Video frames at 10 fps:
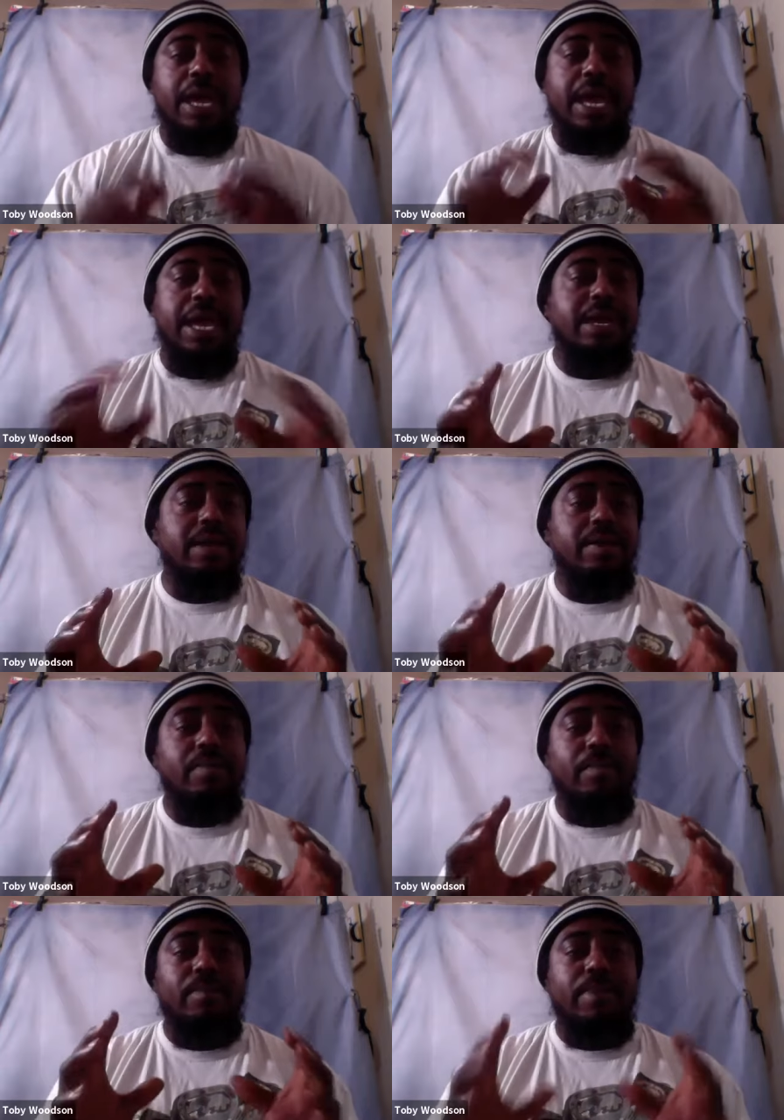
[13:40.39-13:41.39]
And
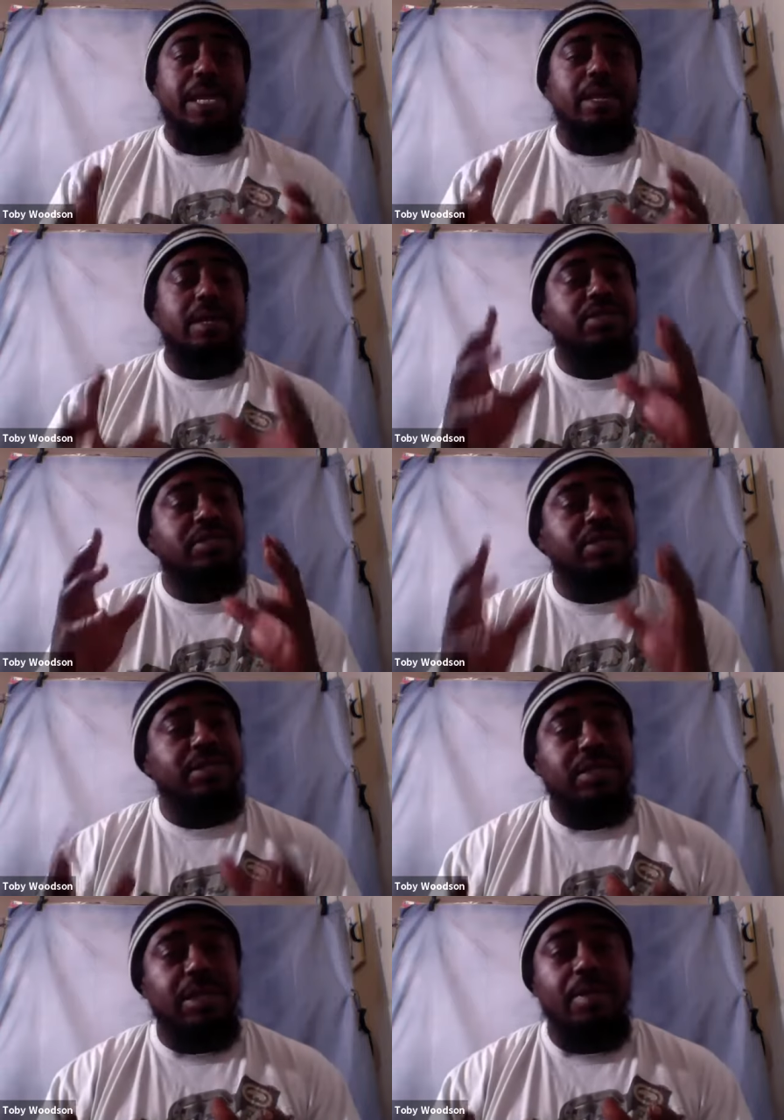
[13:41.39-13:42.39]
being
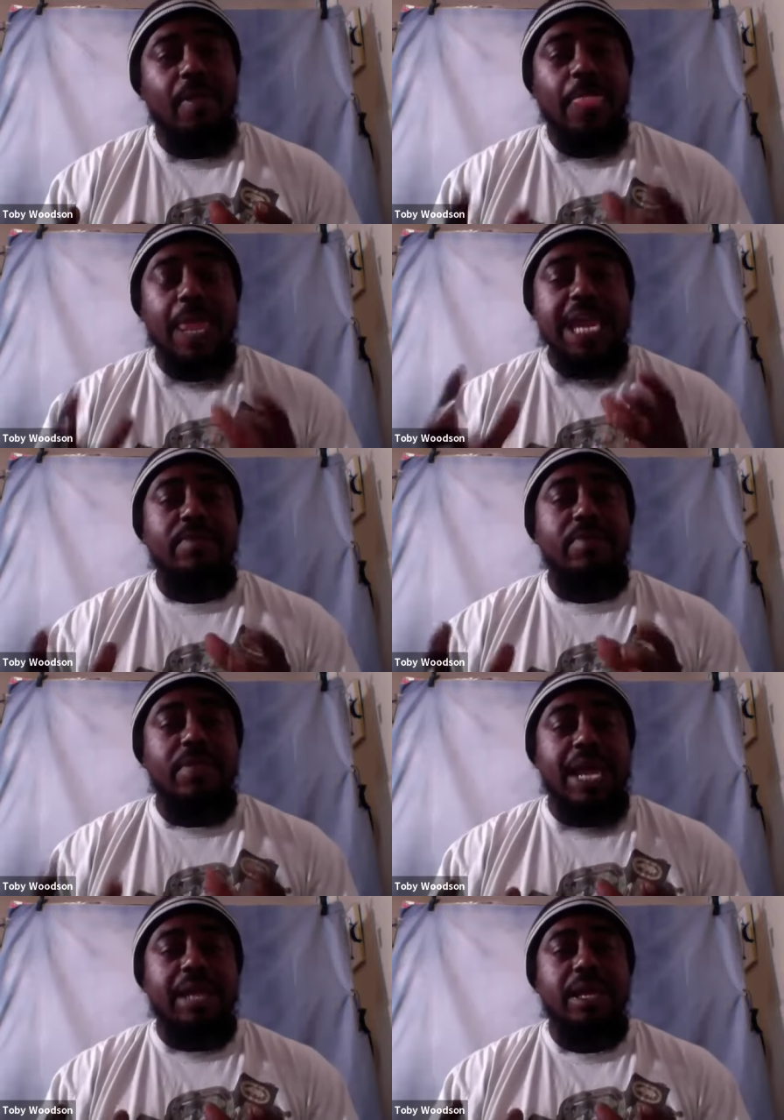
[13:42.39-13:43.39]
consistent in
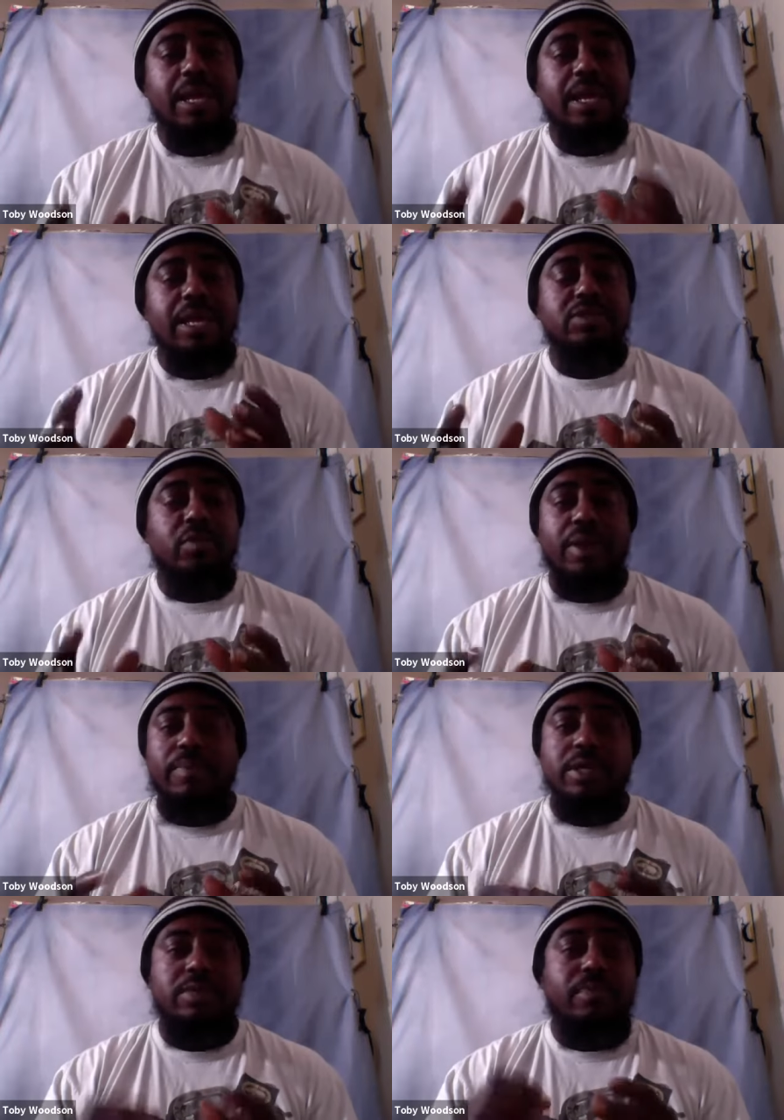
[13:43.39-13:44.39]
that is the way
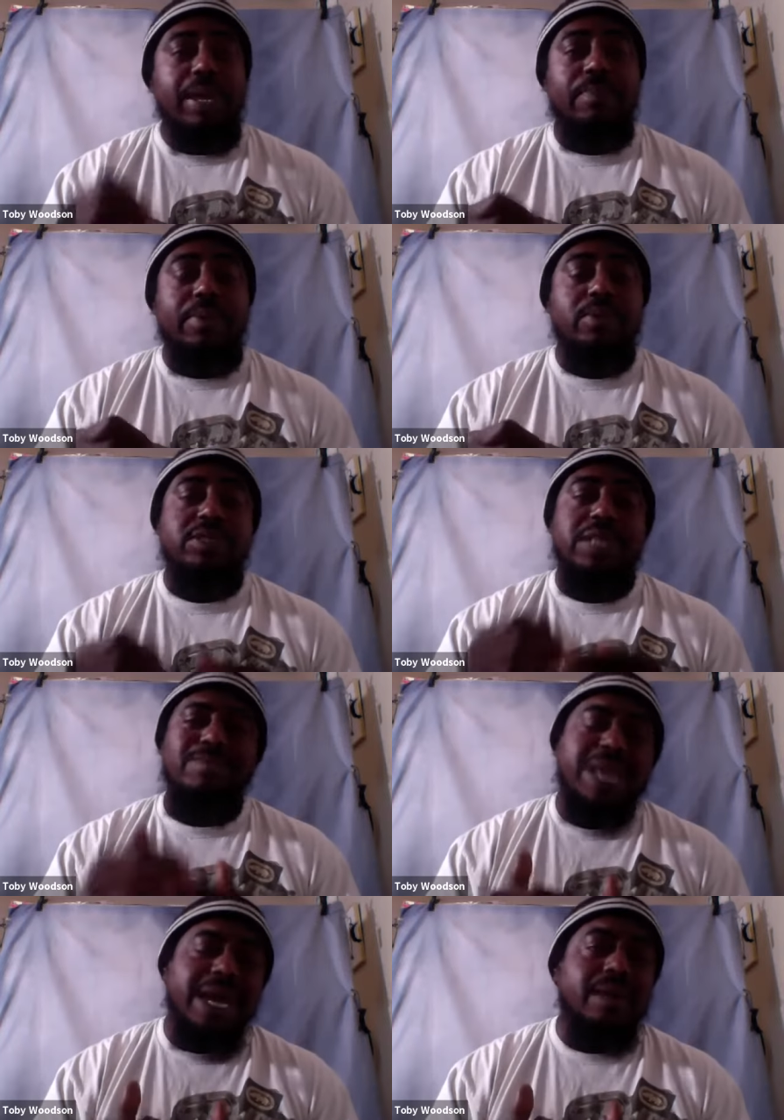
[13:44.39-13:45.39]
because people
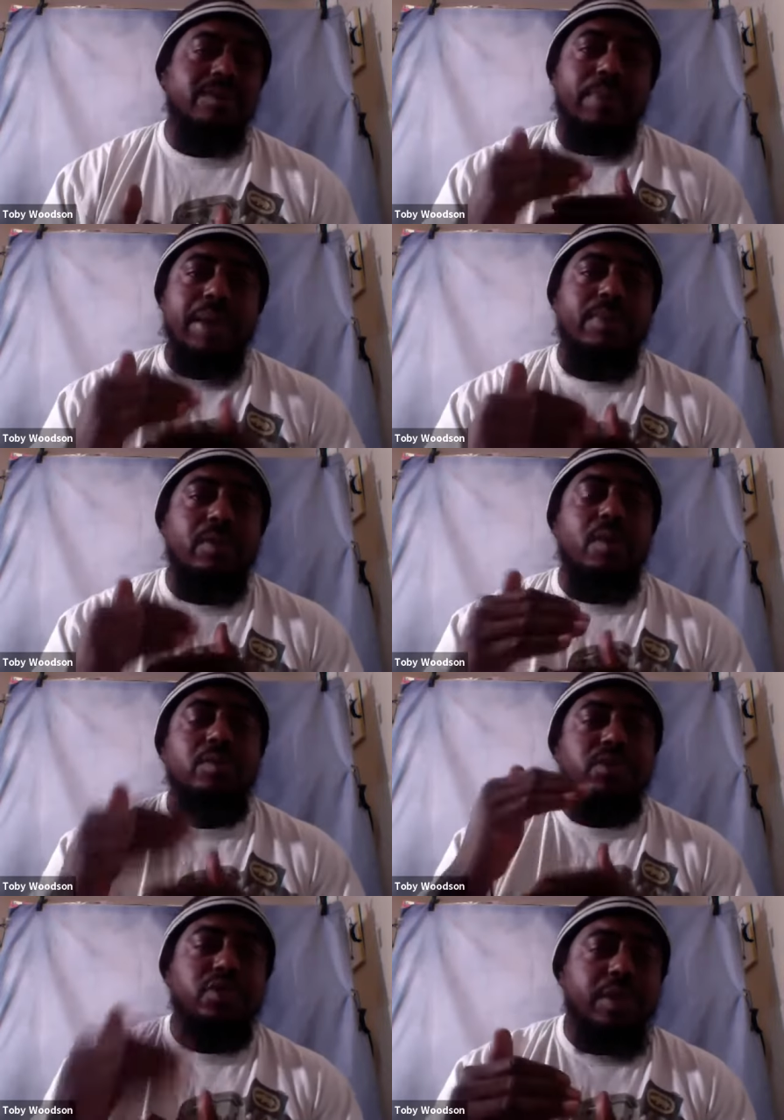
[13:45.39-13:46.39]
sometimes people
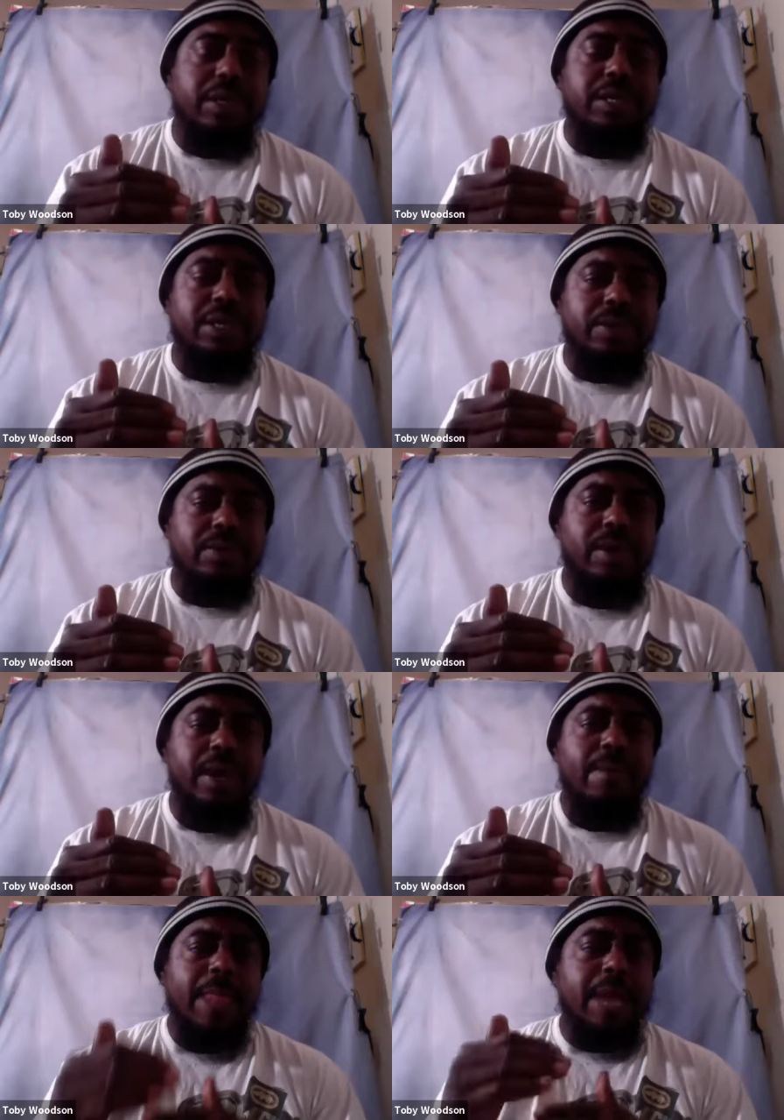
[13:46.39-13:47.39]
won't join you
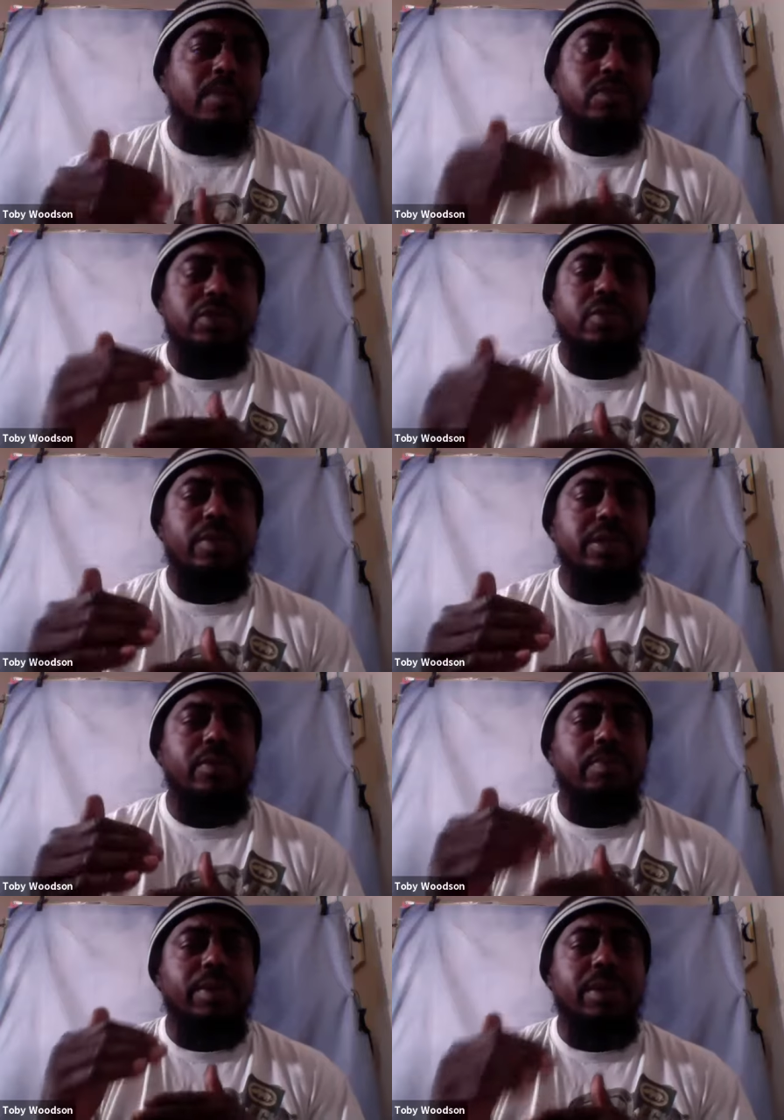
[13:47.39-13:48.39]
they won't join
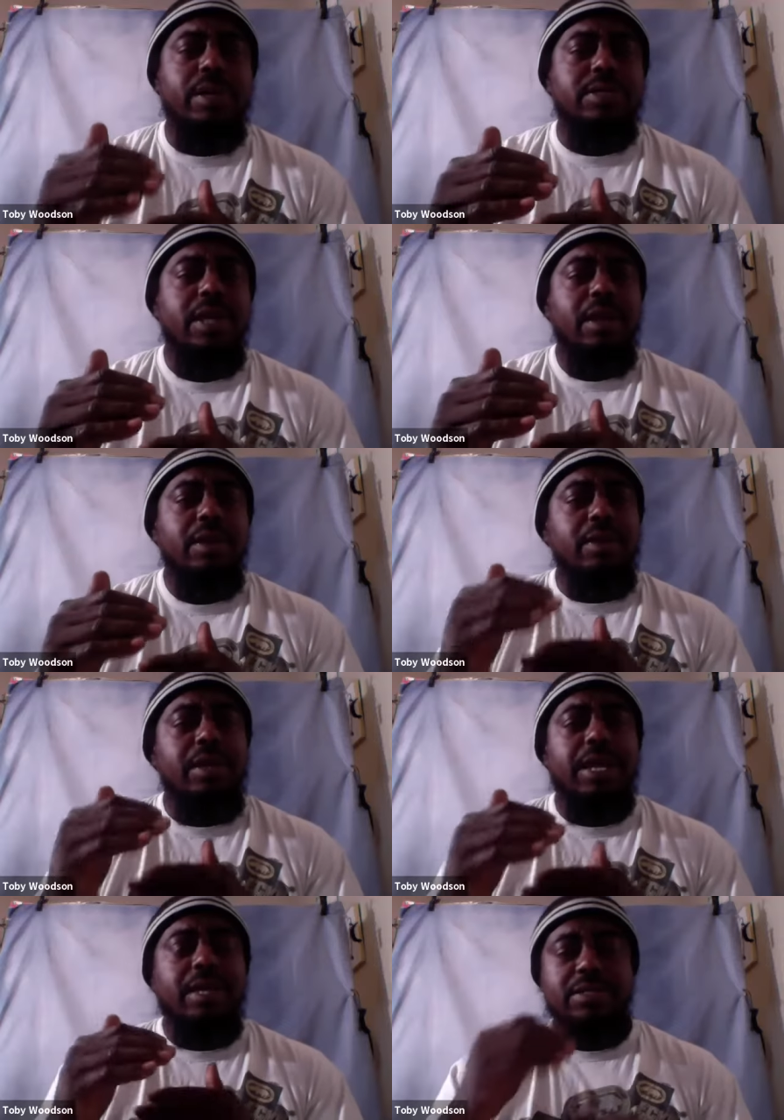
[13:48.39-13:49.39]
you because you're
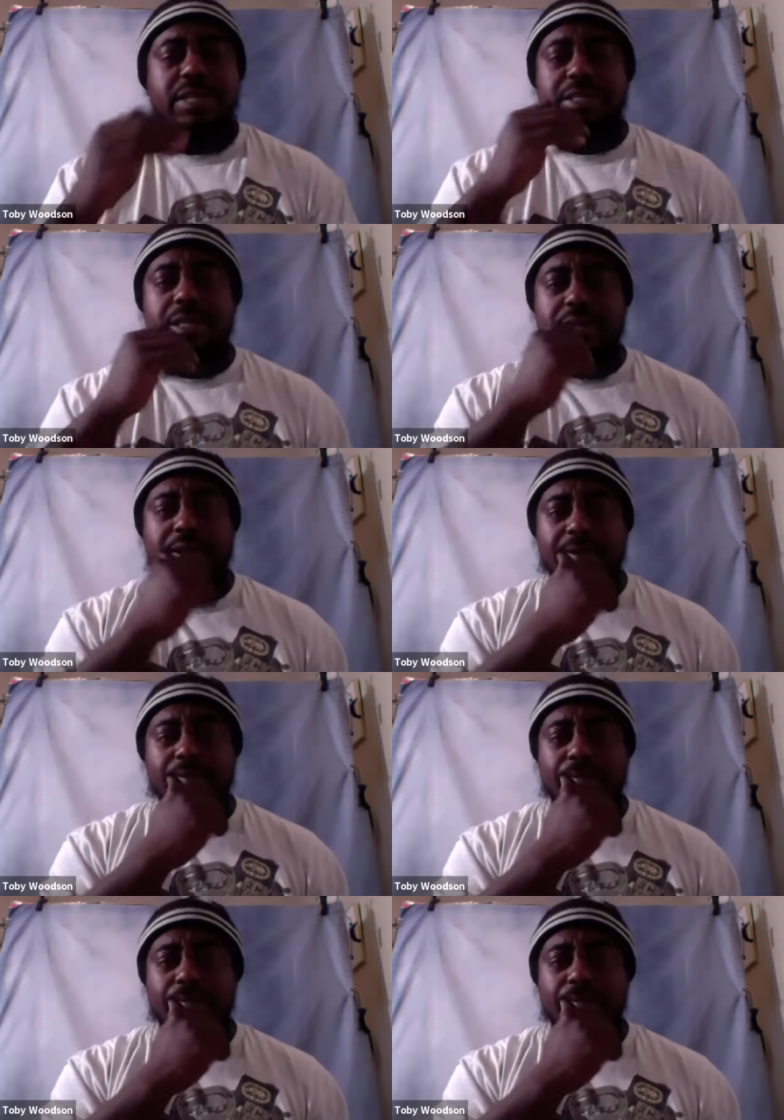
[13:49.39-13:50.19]
not consistent enough